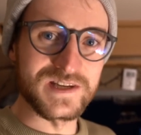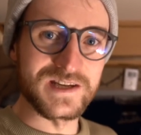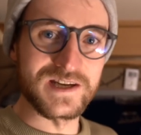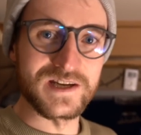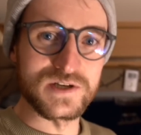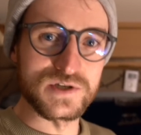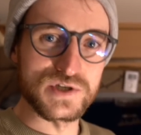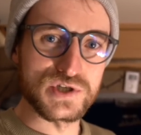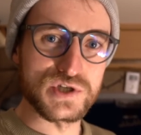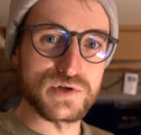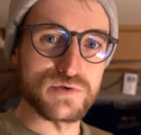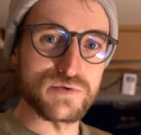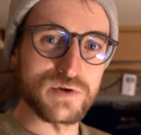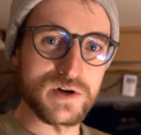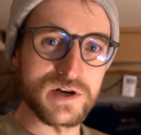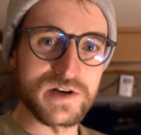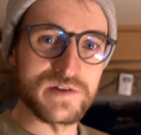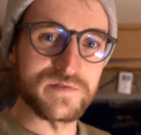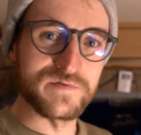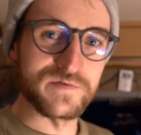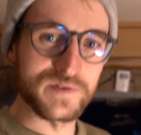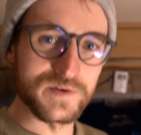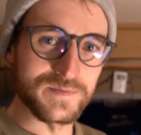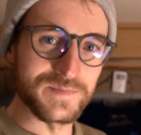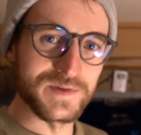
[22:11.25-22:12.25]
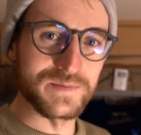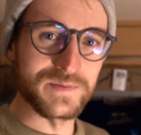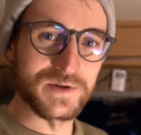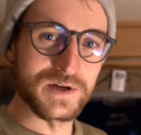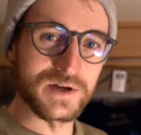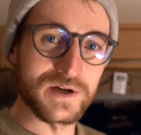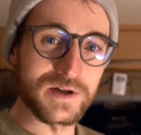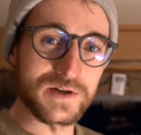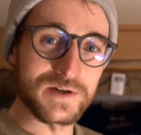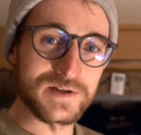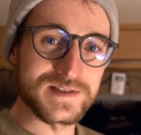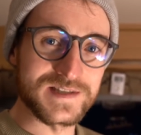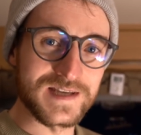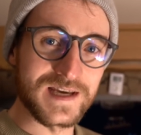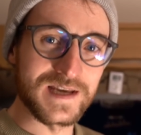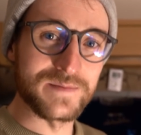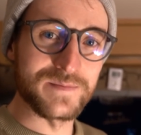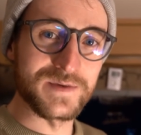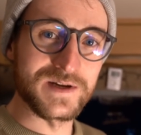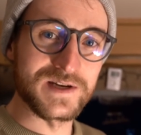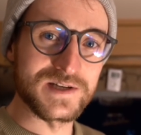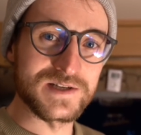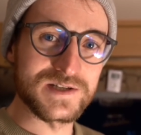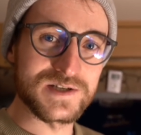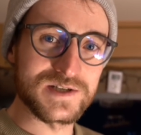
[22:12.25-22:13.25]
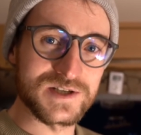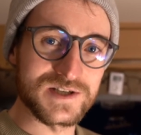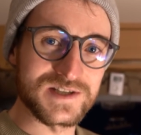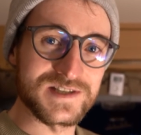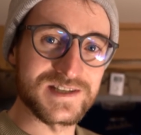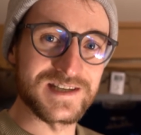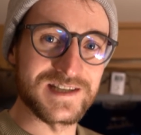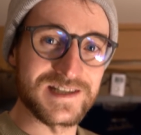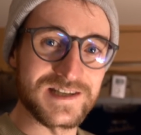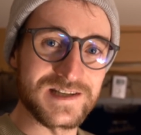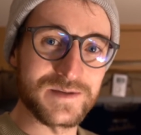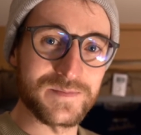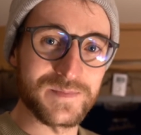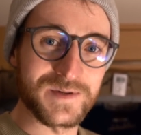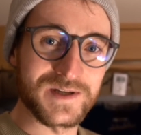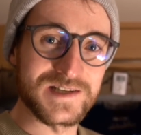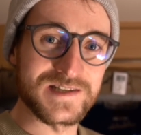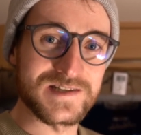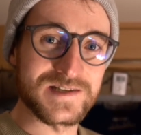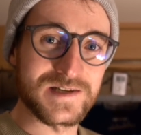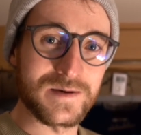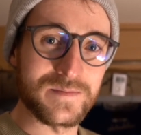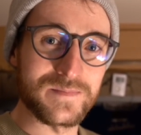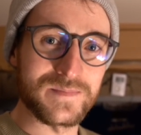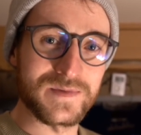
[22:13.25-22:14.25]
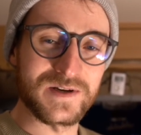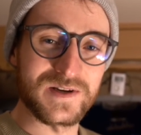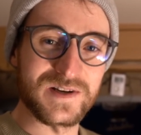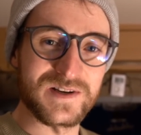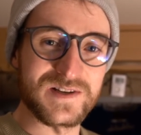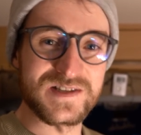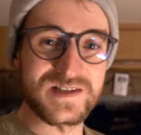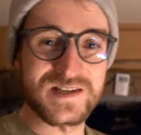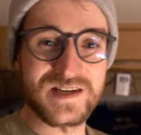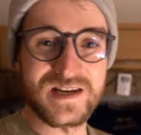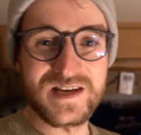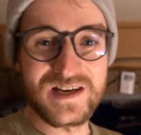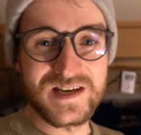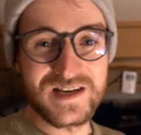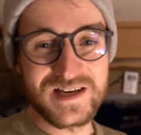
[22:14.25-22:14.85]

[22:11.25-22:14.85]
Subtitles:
the engine running for maybe another 10 minutes just to heat the place up, because